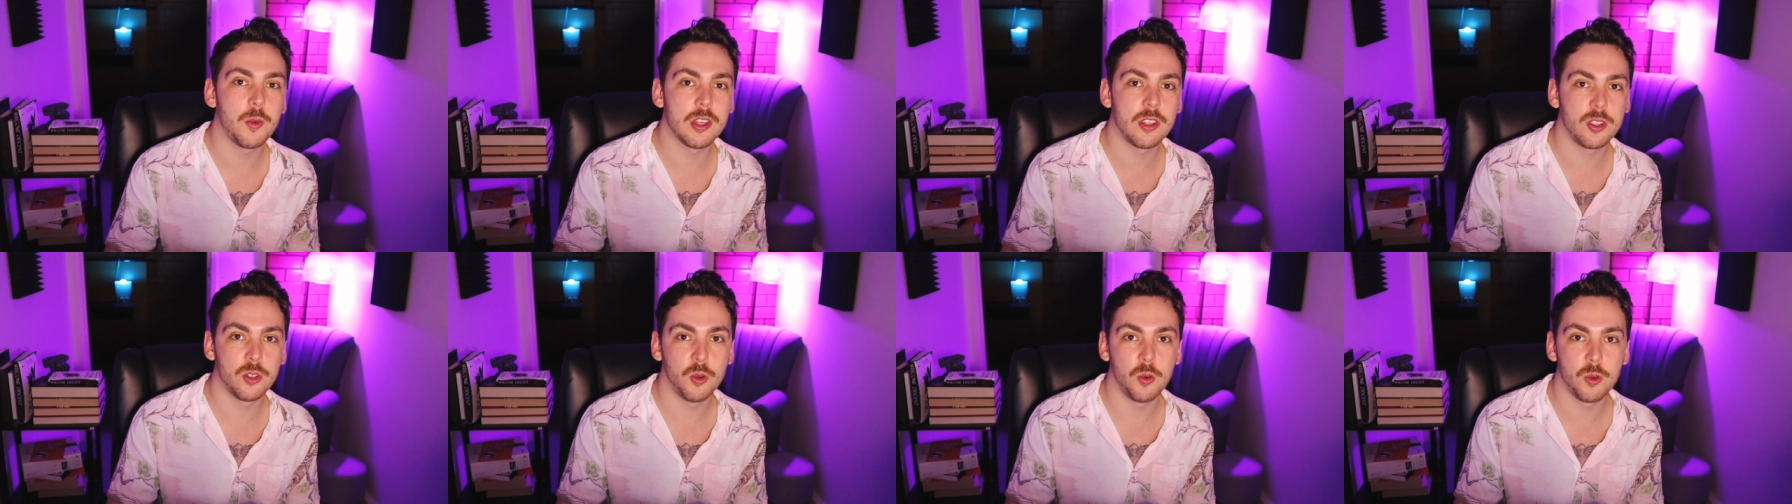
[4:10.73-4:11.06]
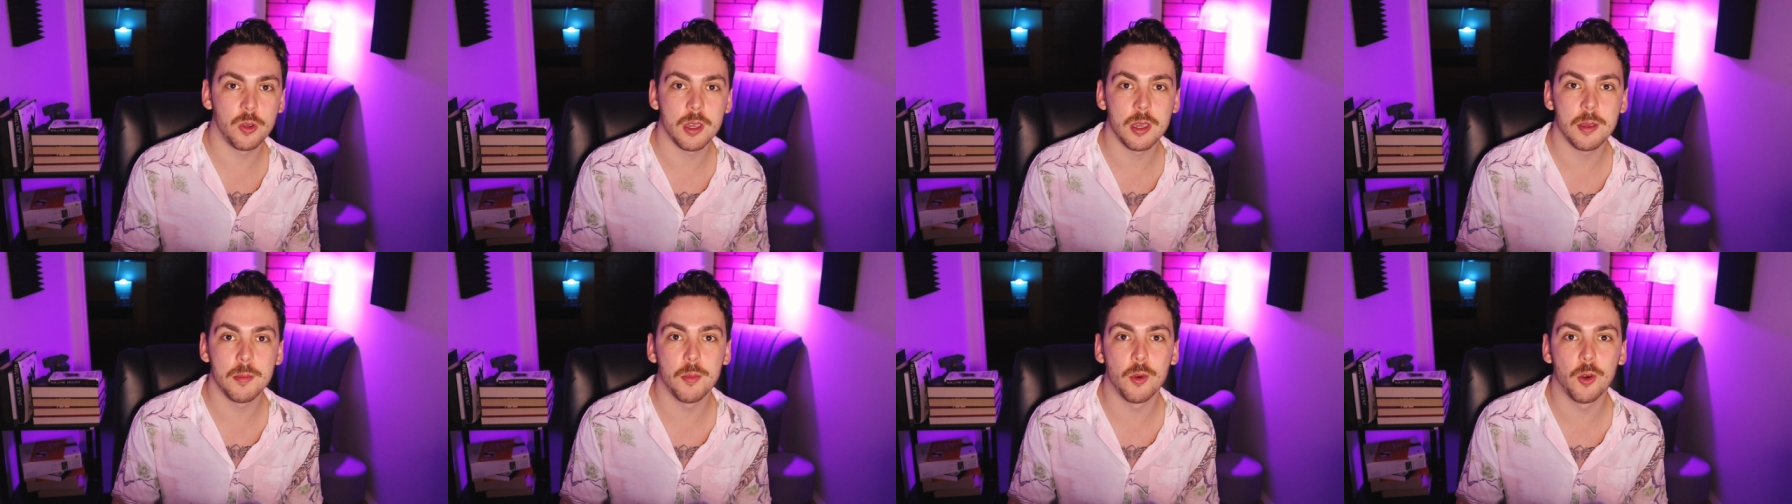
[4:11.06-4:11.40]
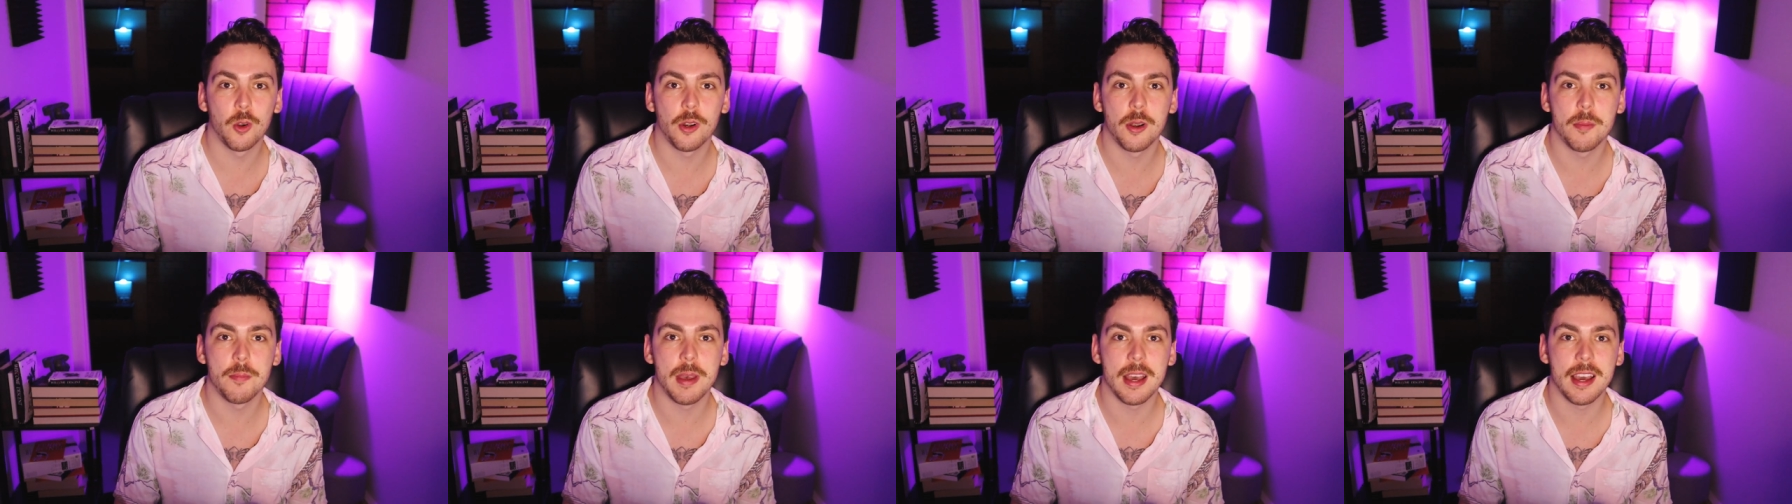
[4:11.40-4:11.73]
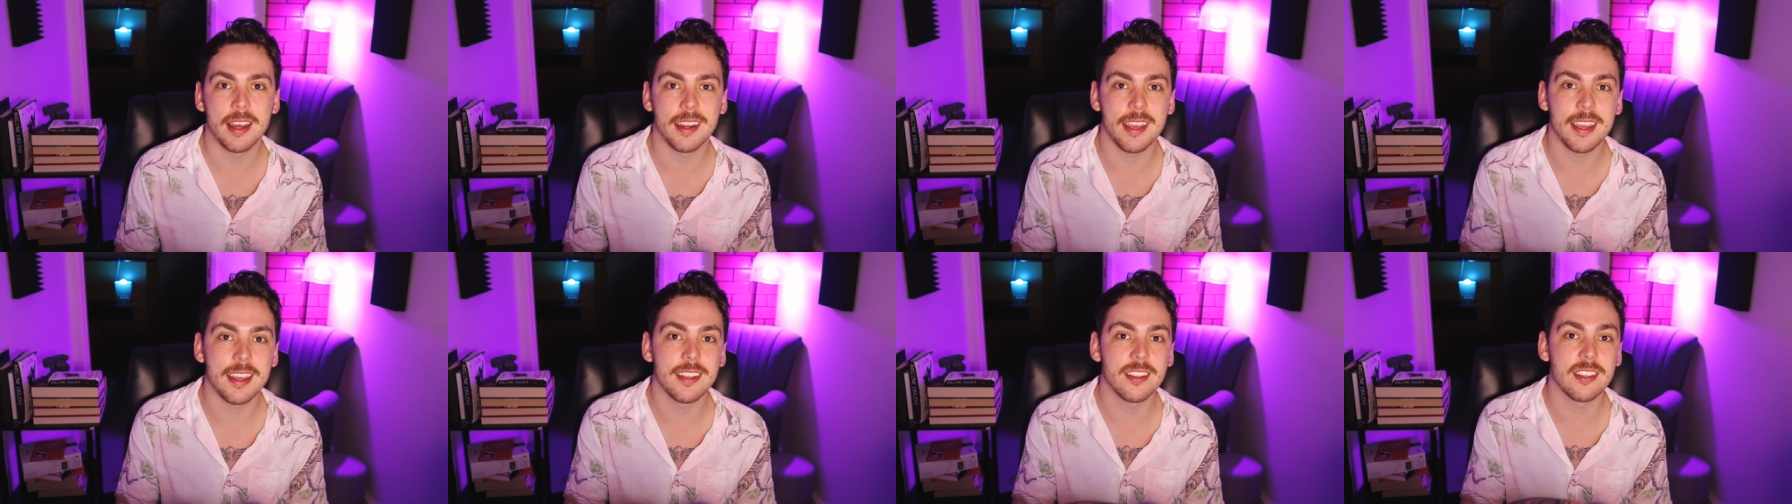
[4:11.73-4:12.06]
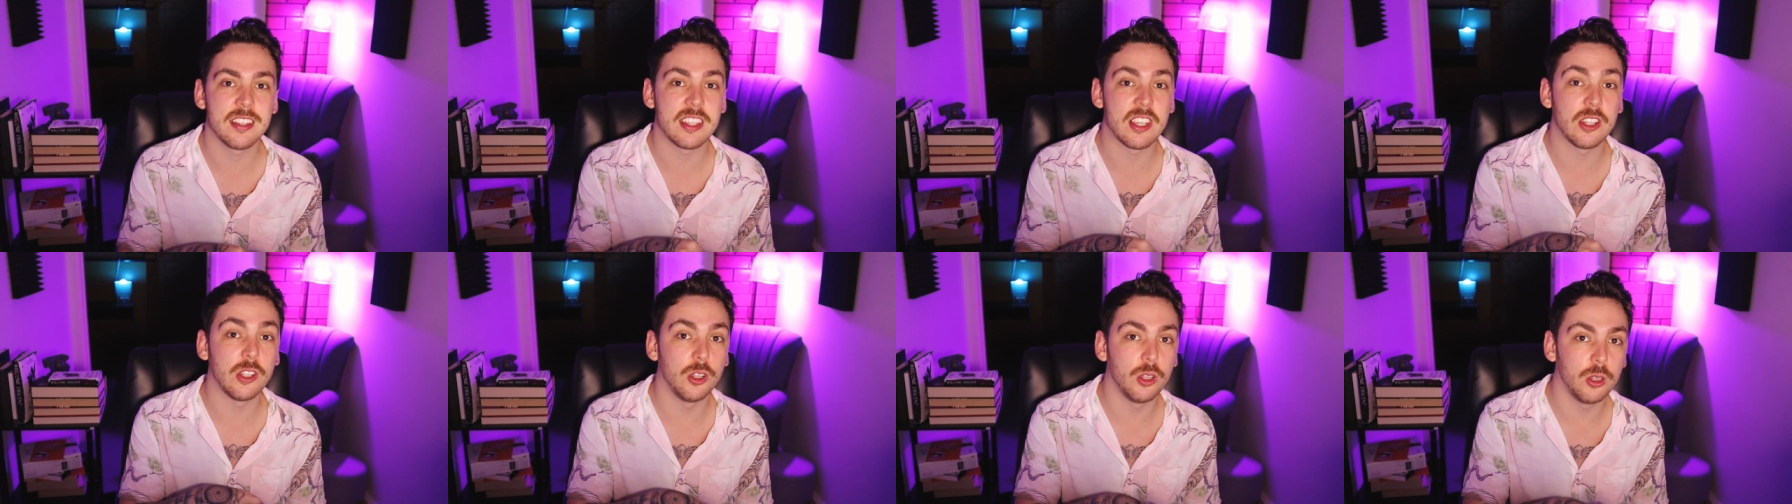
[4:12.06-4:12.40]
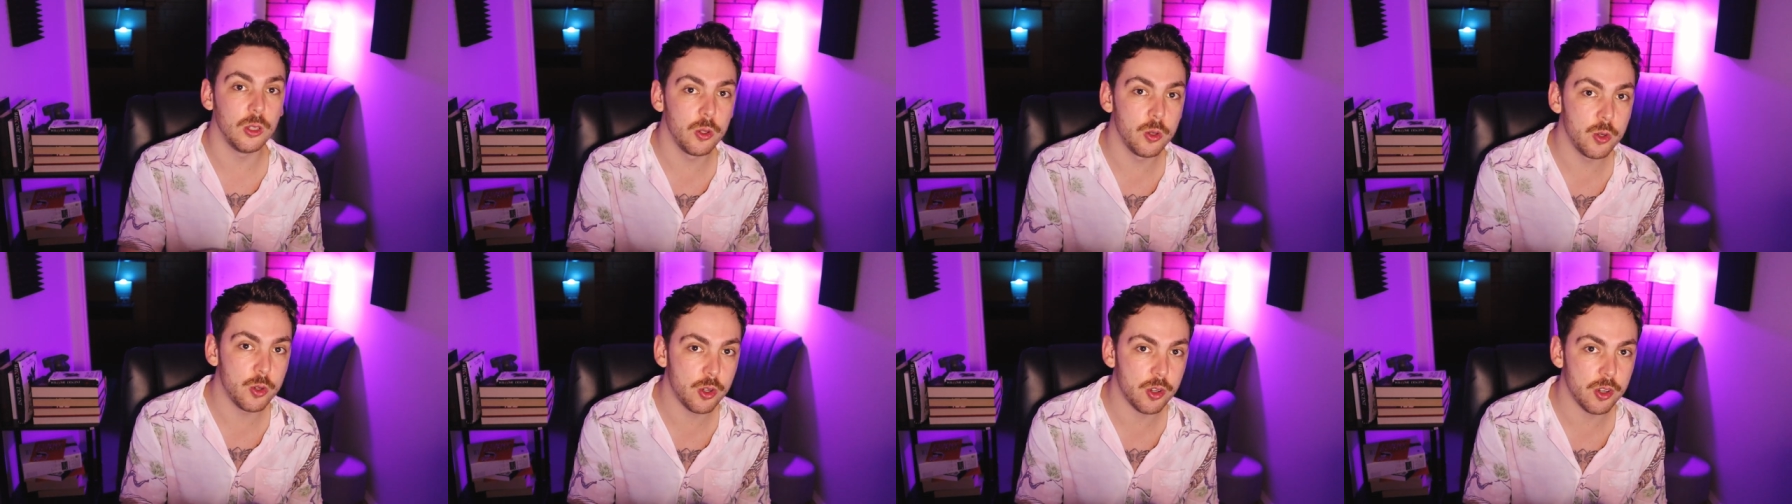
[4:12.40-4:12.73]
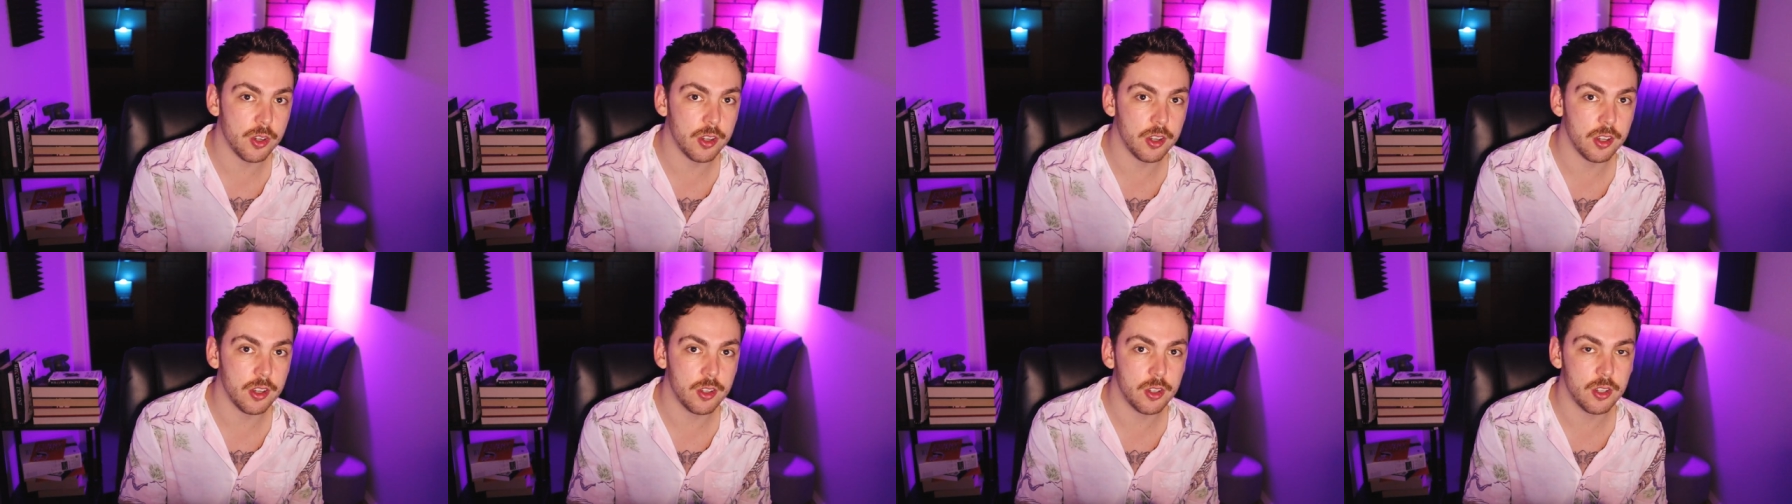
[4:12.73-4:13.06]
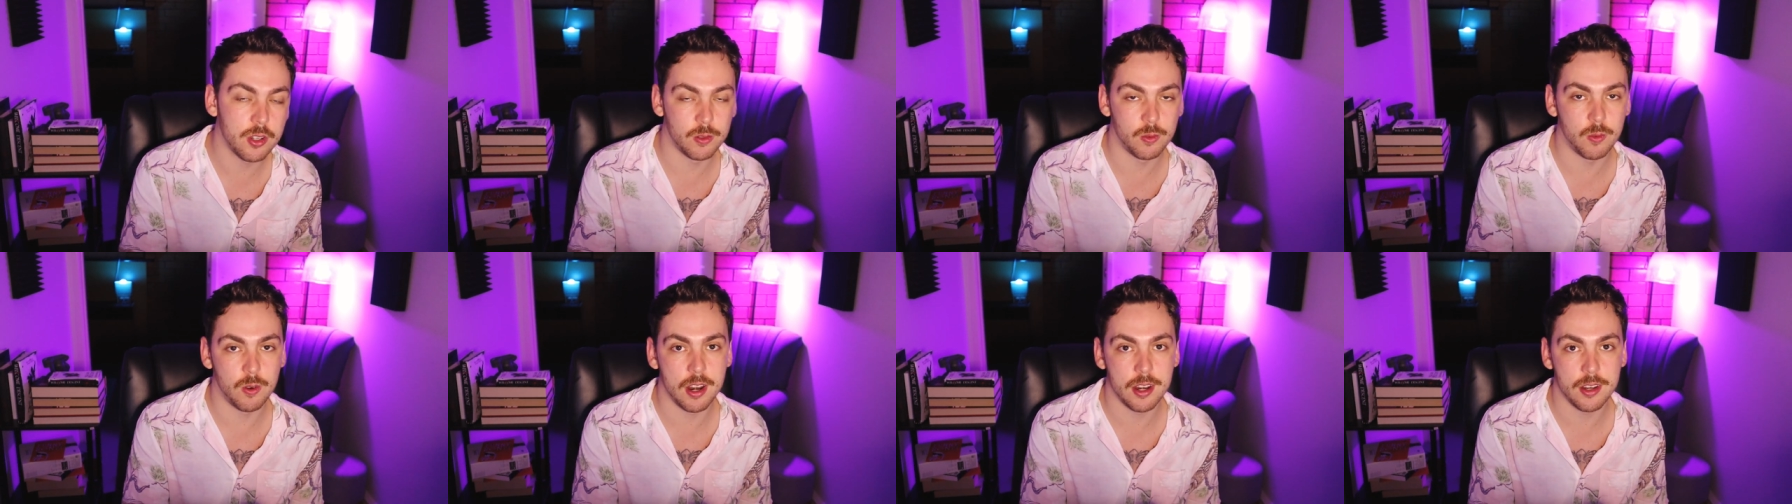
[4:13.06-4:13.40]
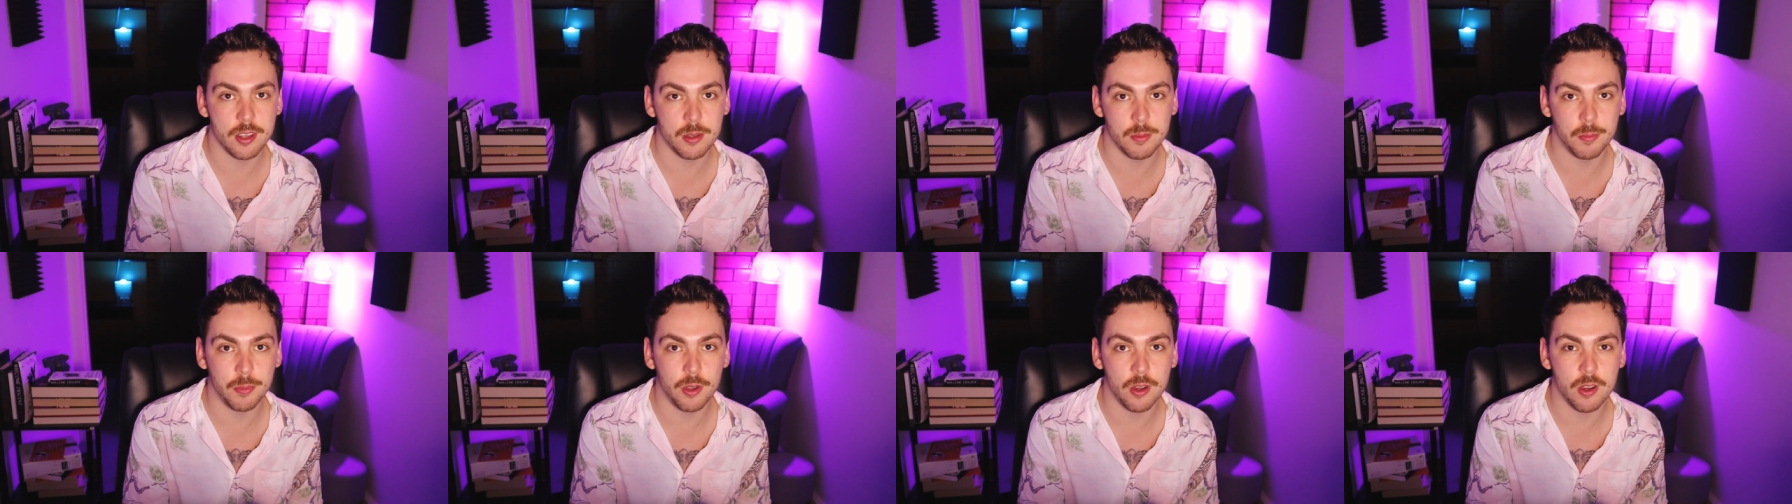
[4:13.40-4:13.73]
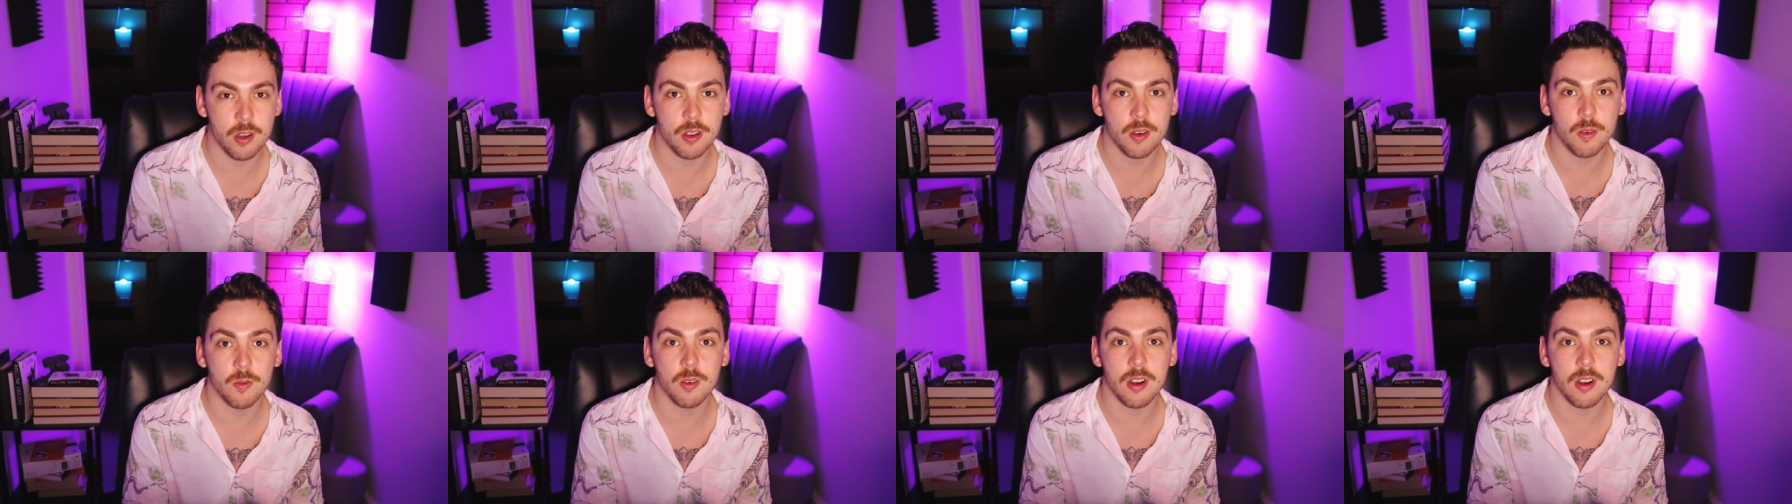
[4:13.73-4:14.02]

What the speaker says: we're talking more about a solution to writer's block